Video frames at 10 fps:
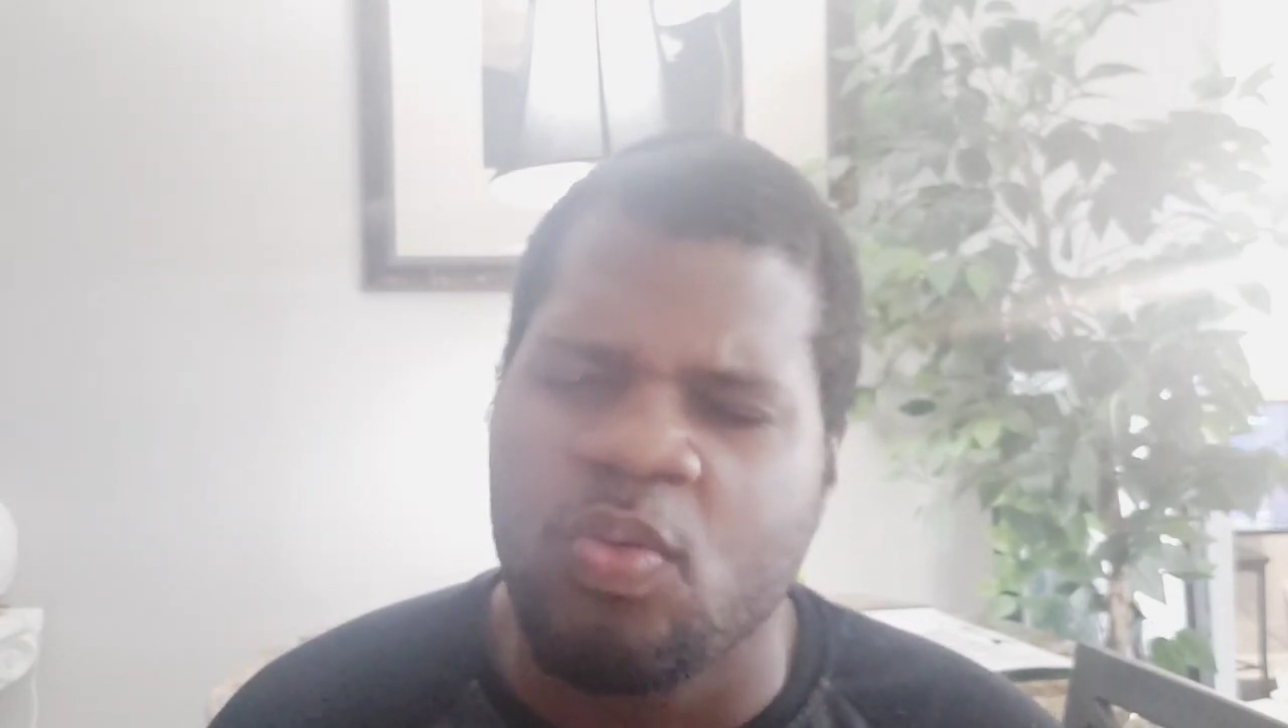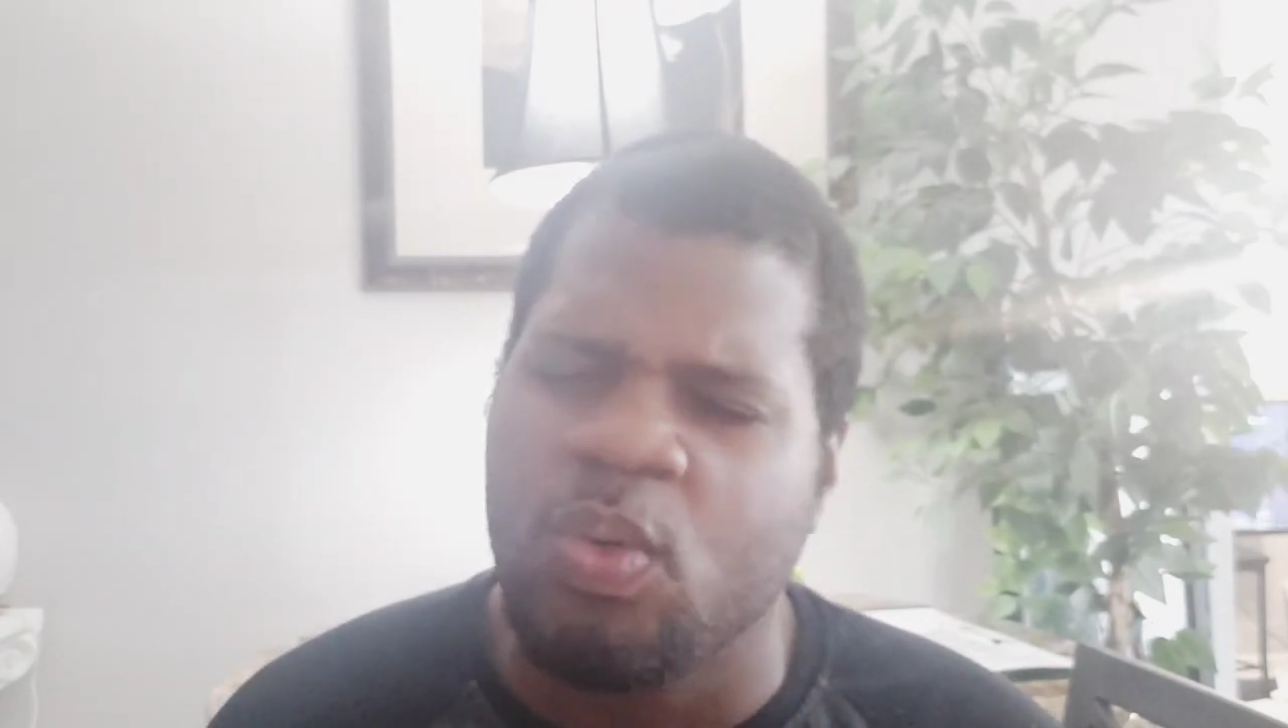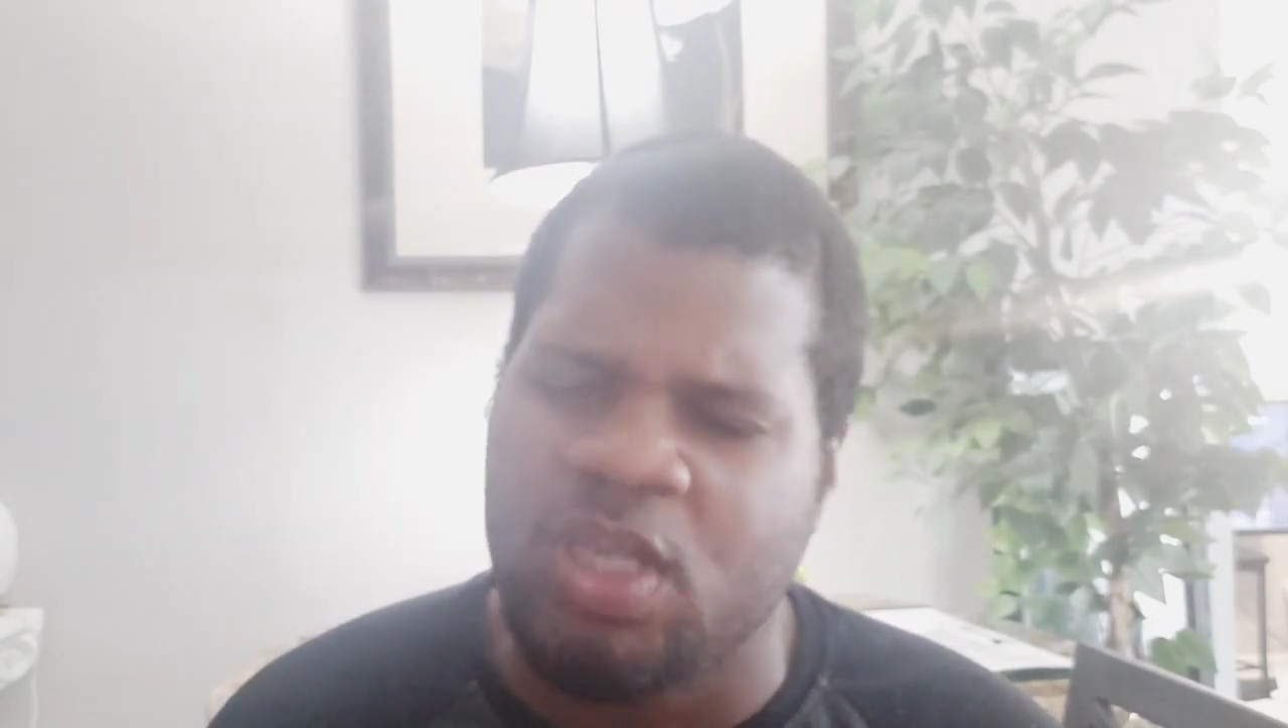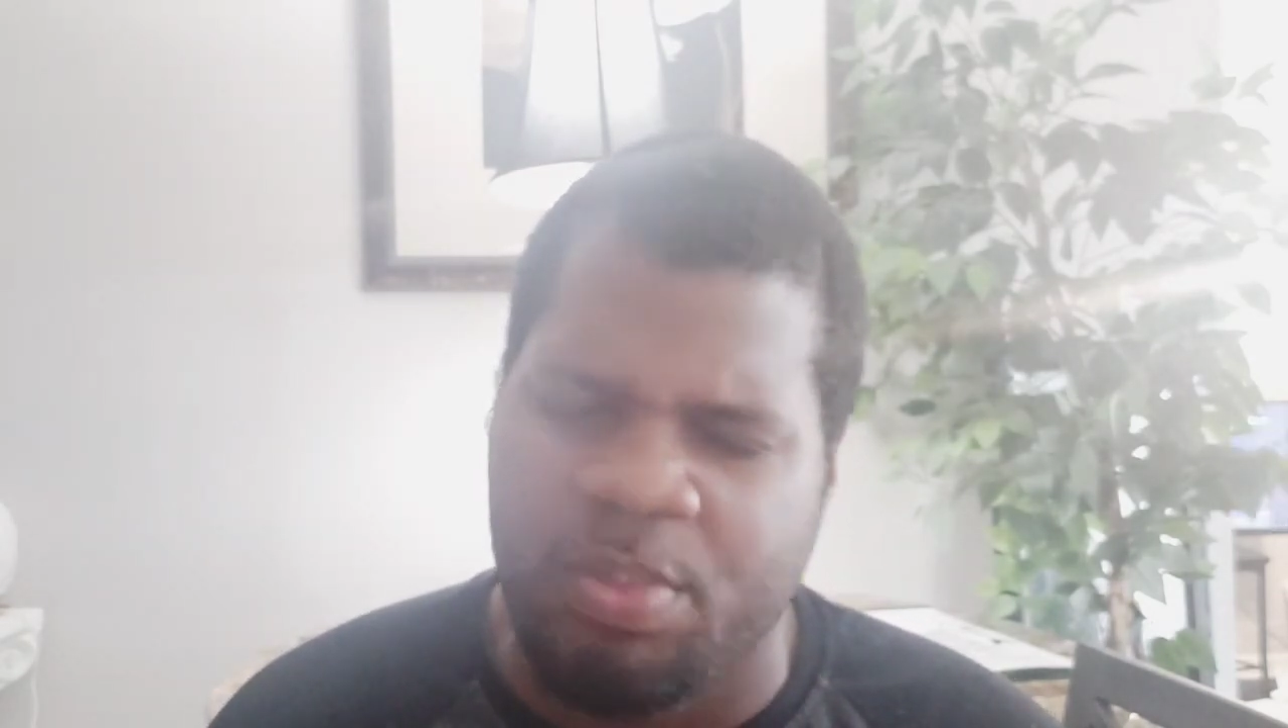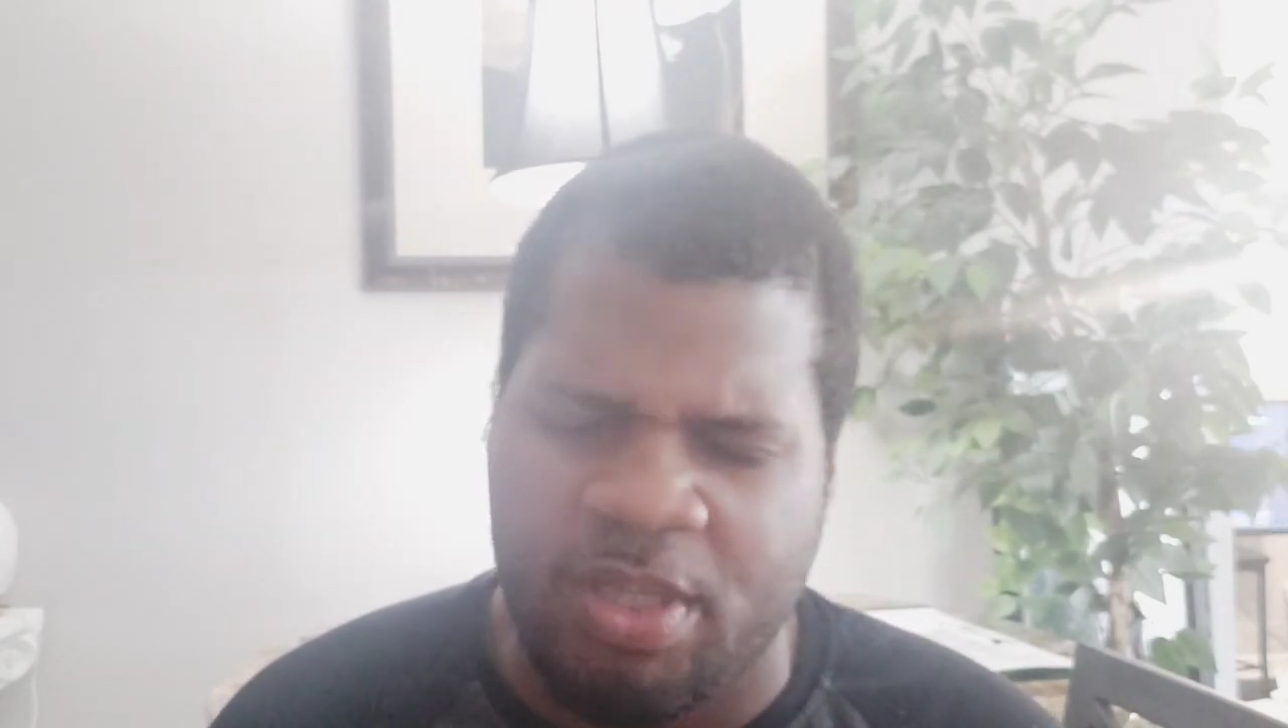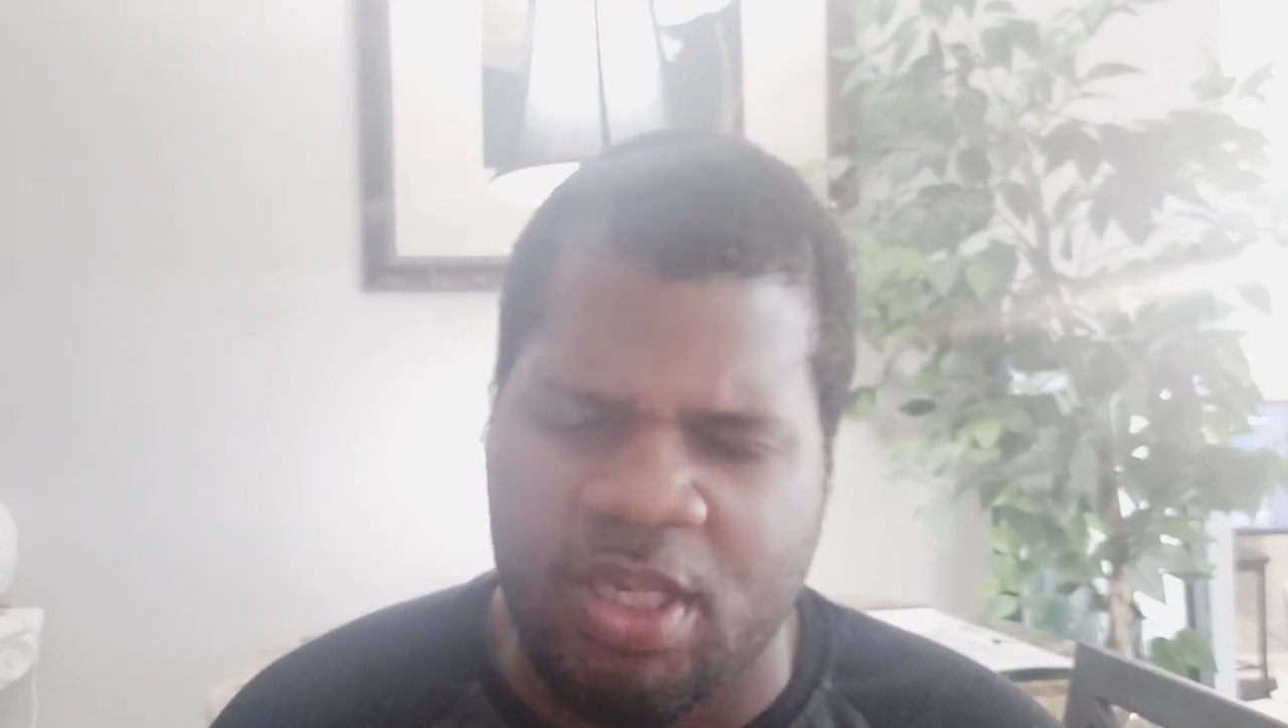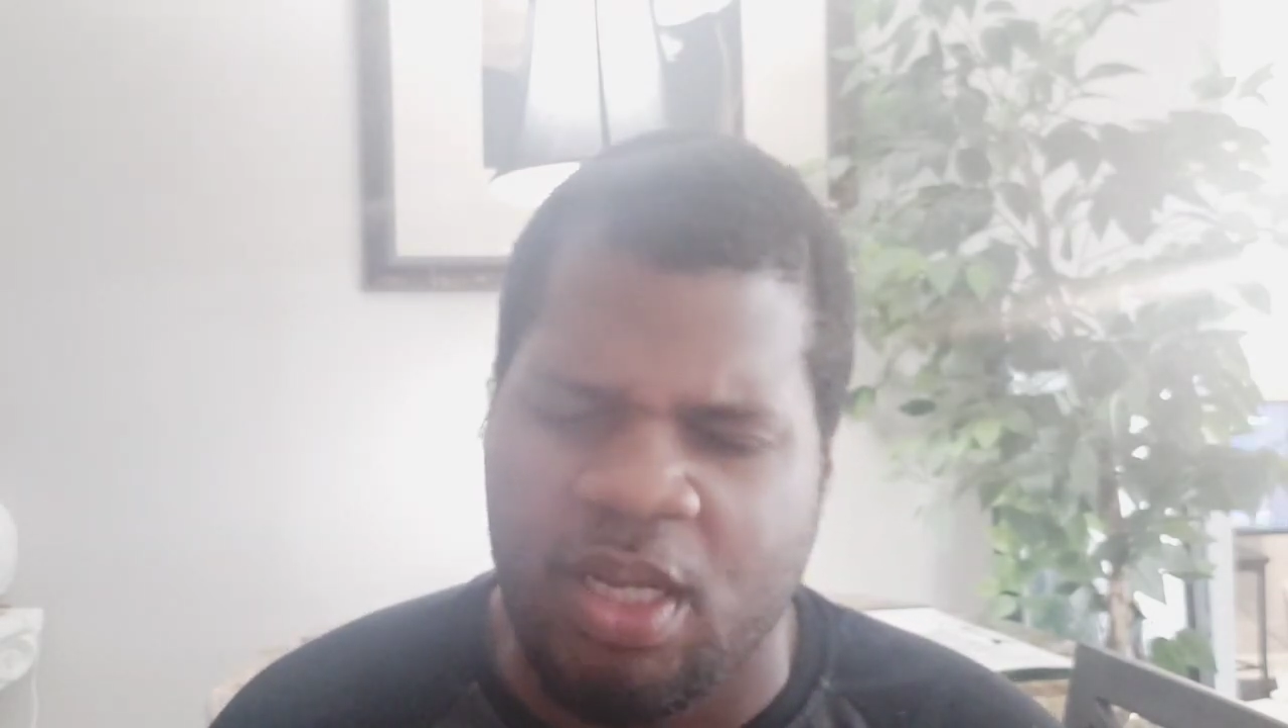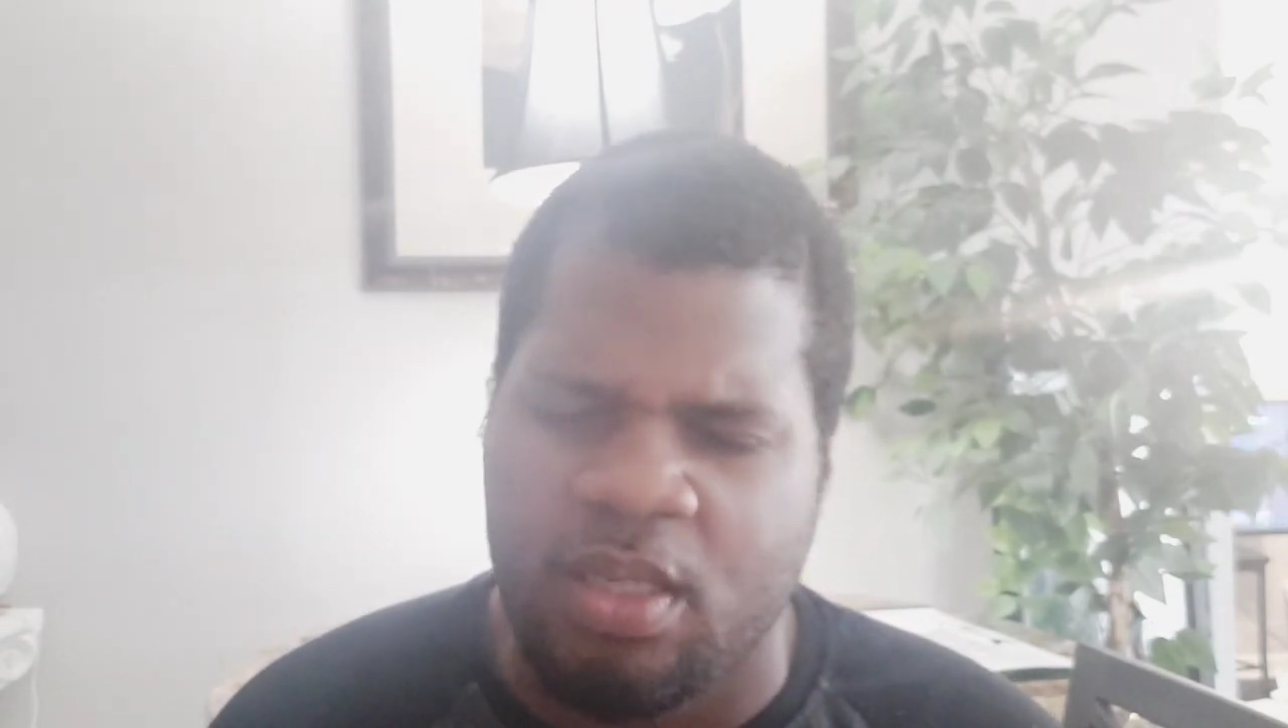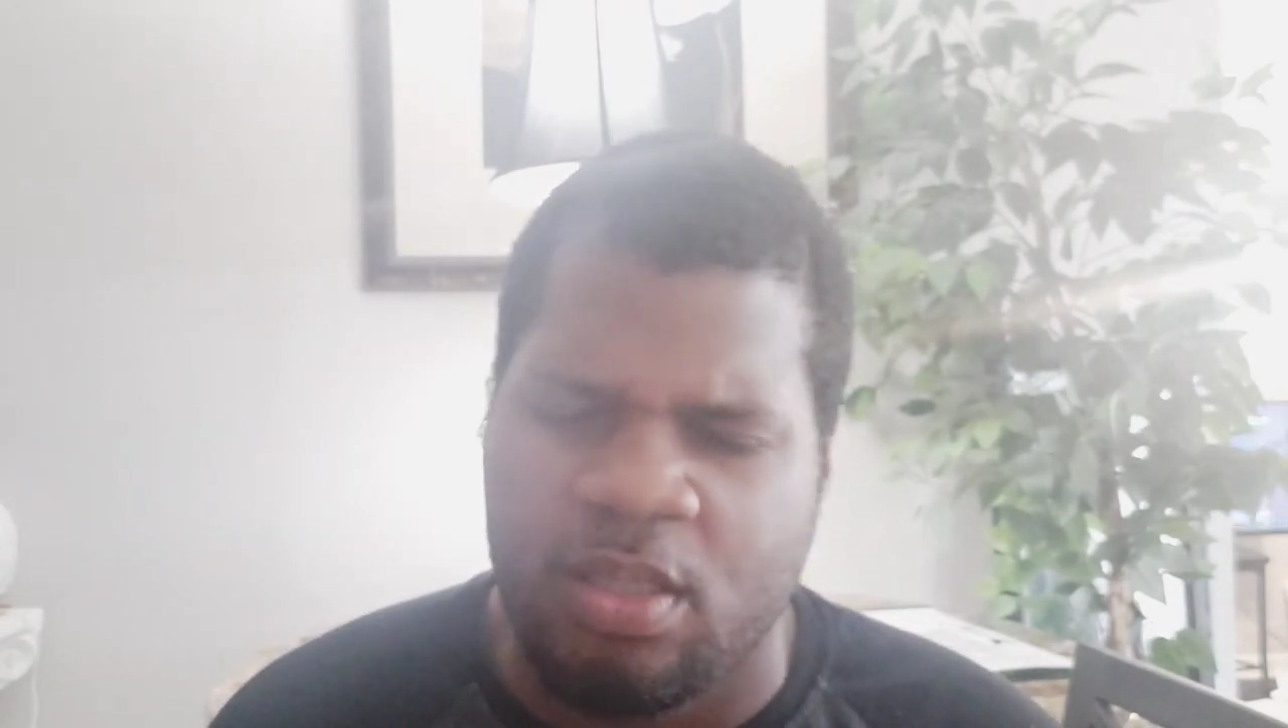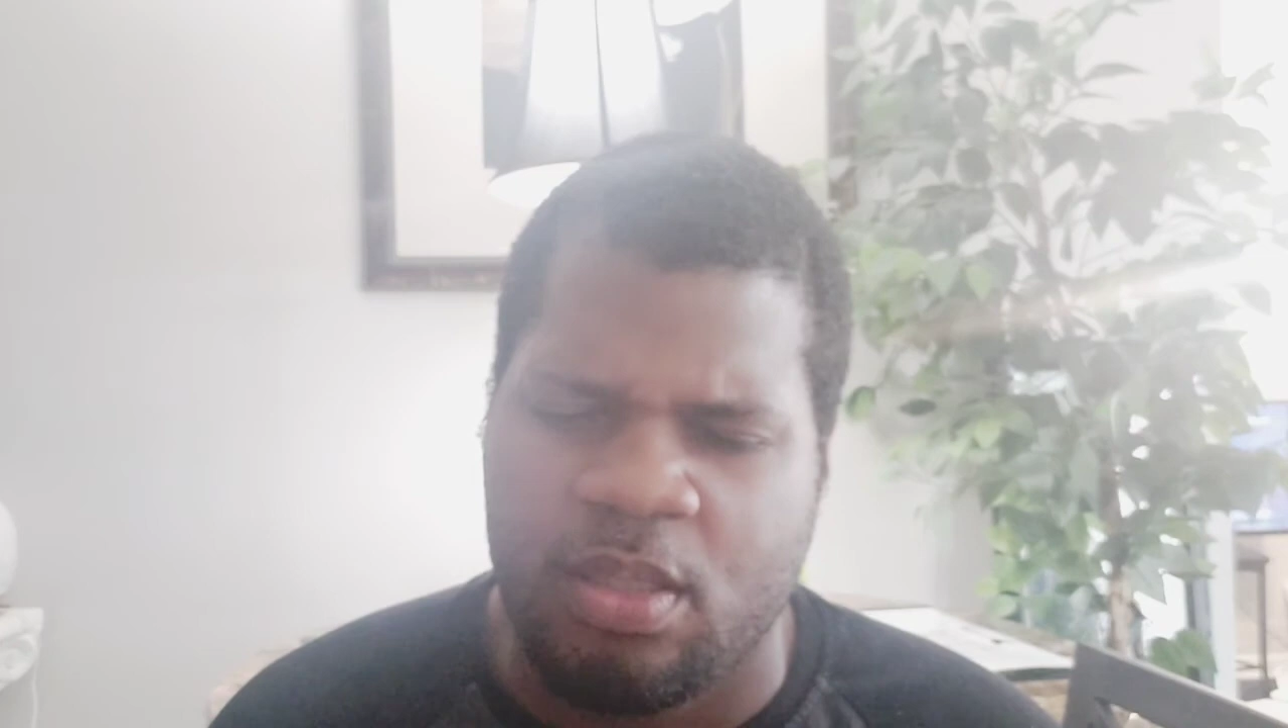one that protects.